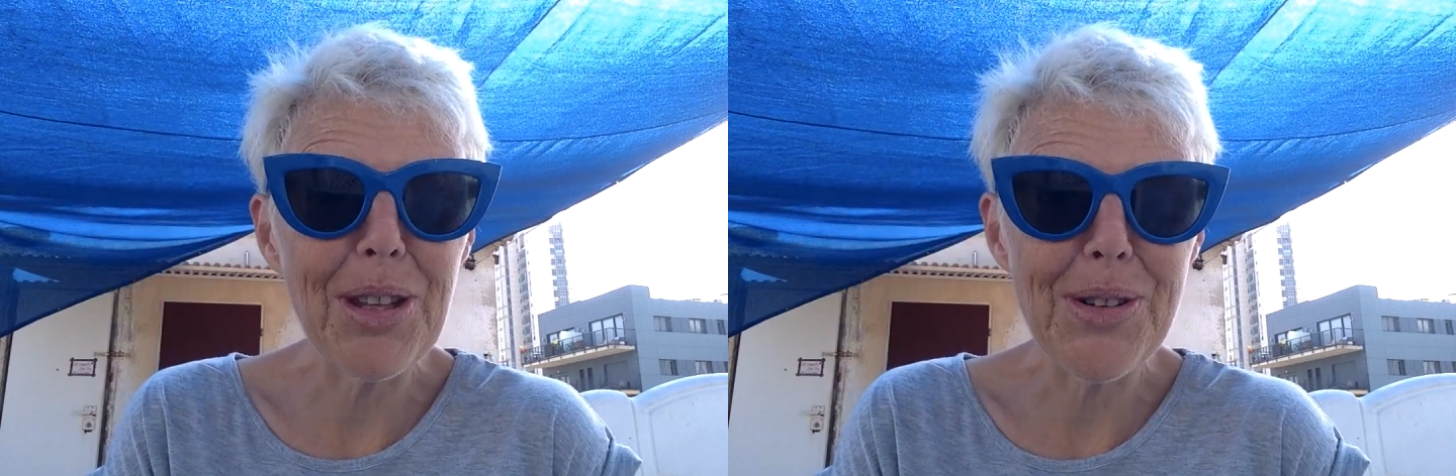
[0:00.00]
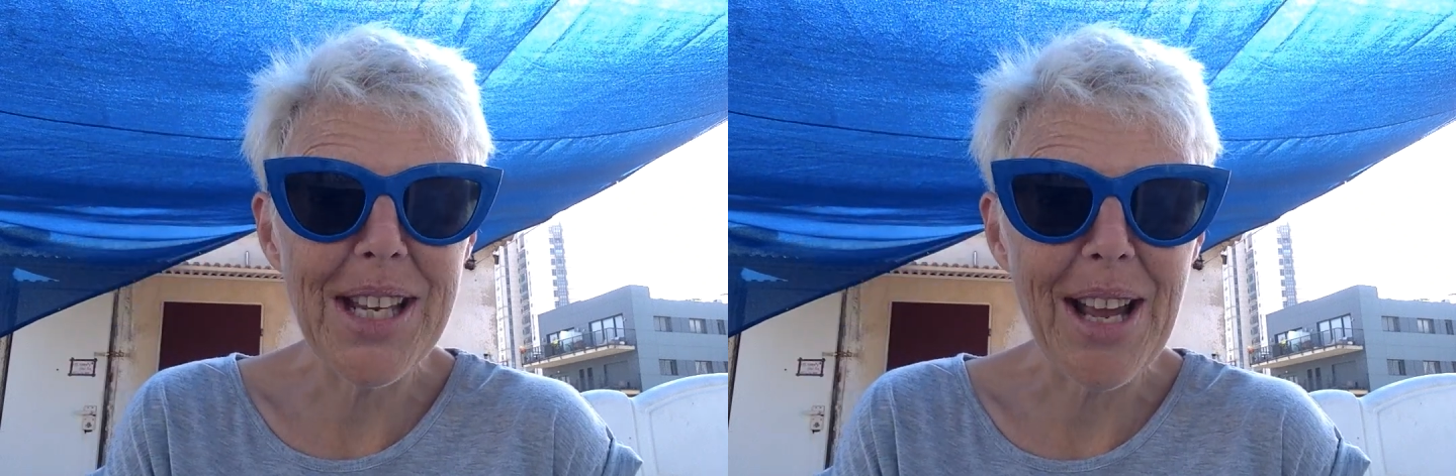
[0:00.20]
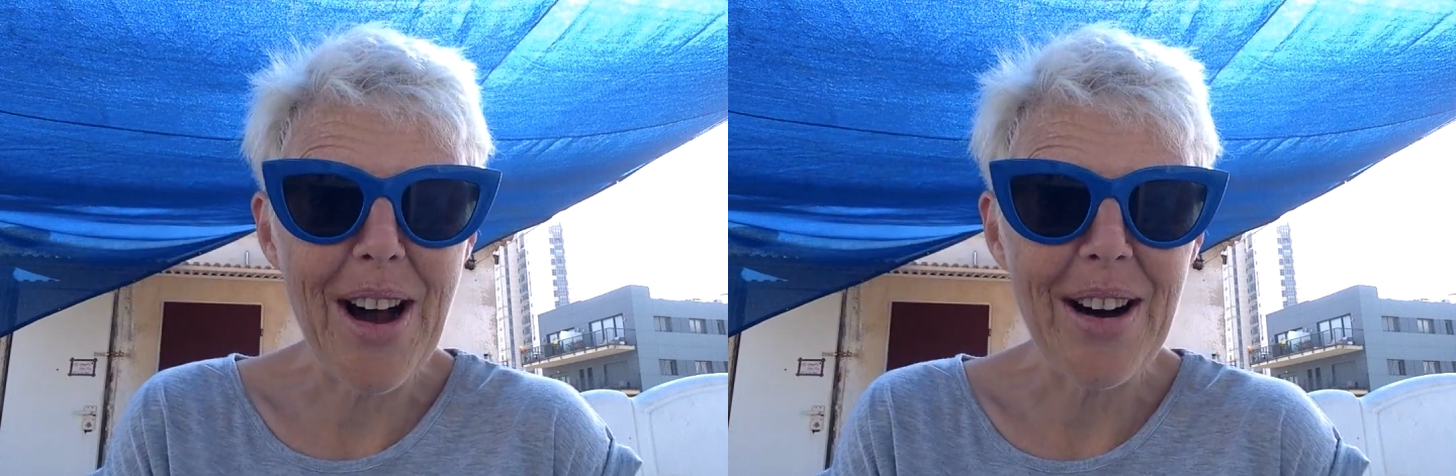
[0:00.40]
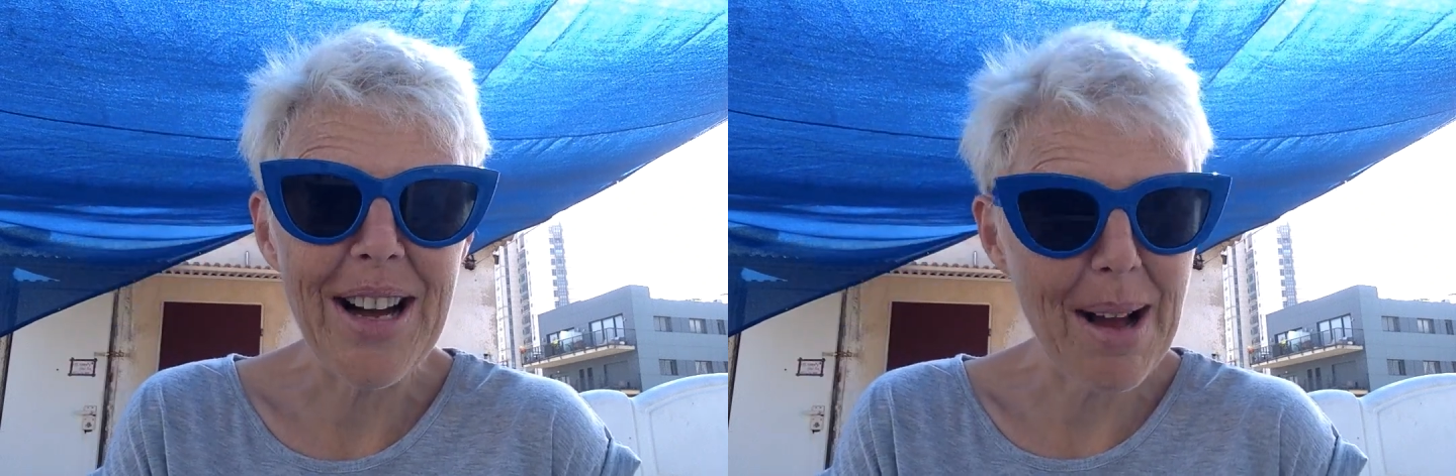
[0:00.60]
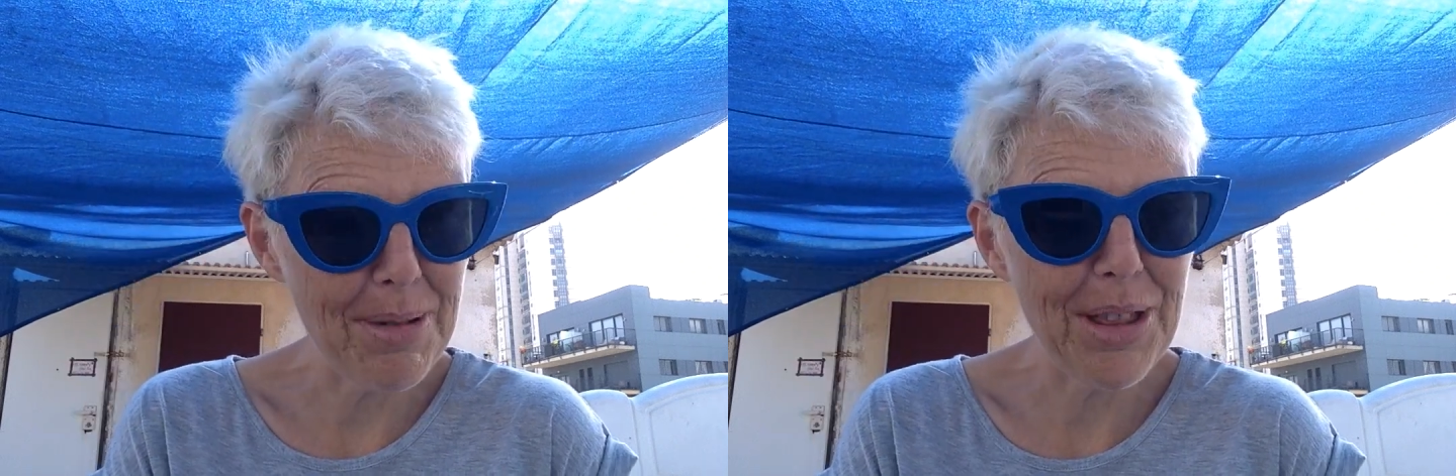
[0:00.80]
Thursday, y'all.
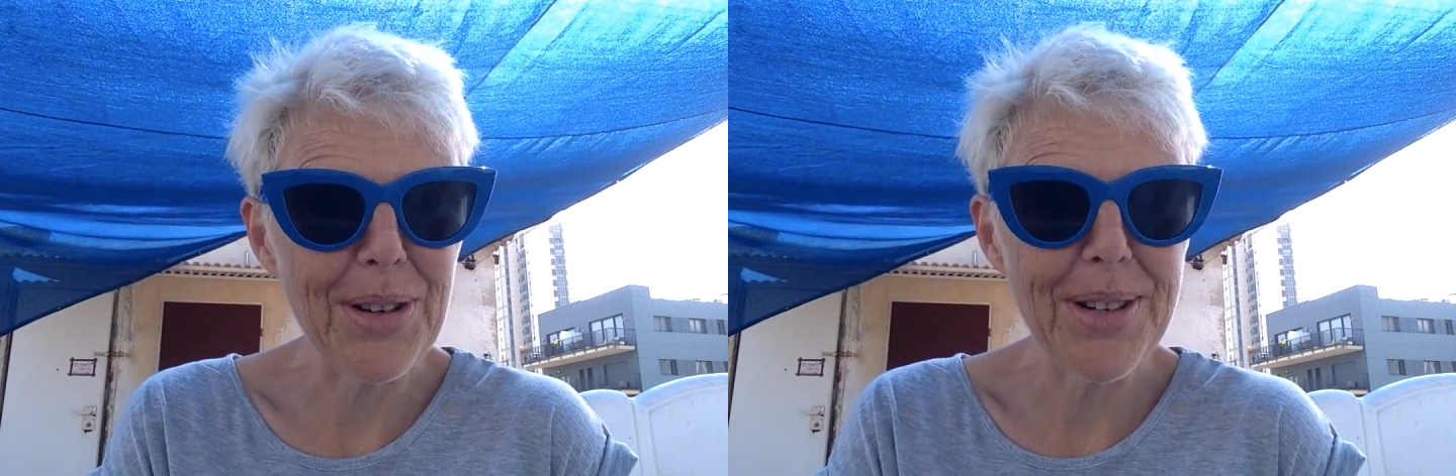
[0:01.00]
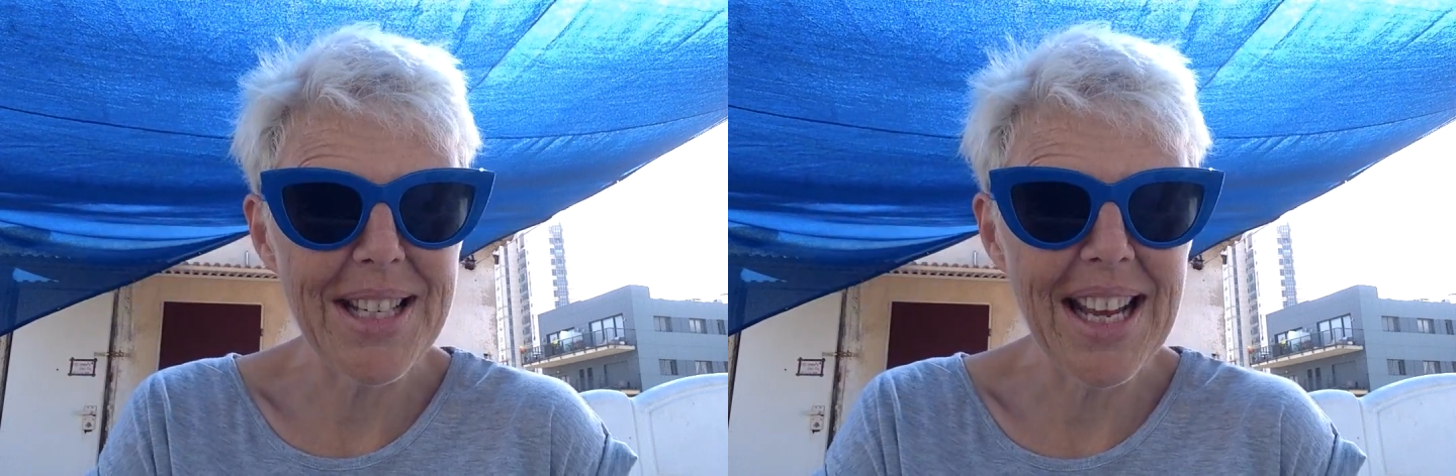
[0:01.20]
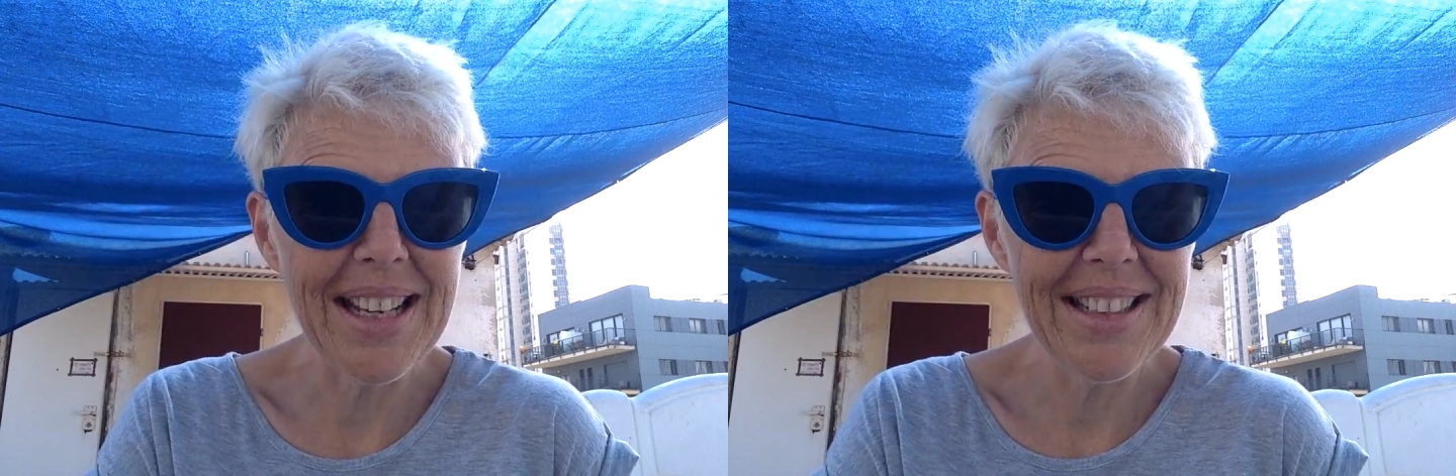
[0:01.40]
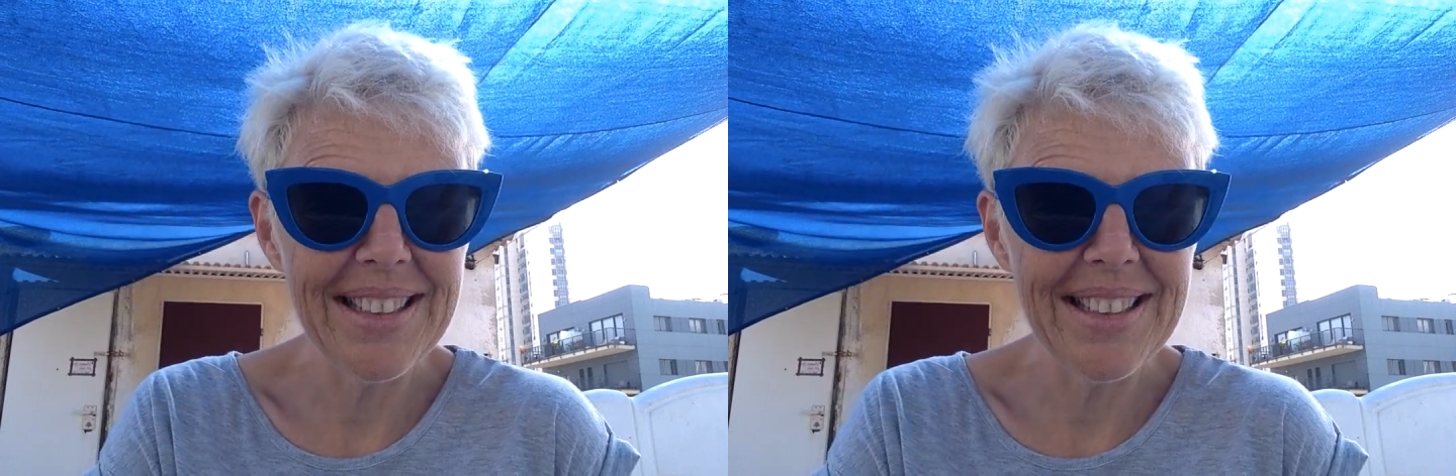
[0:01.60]
Happy Thursday.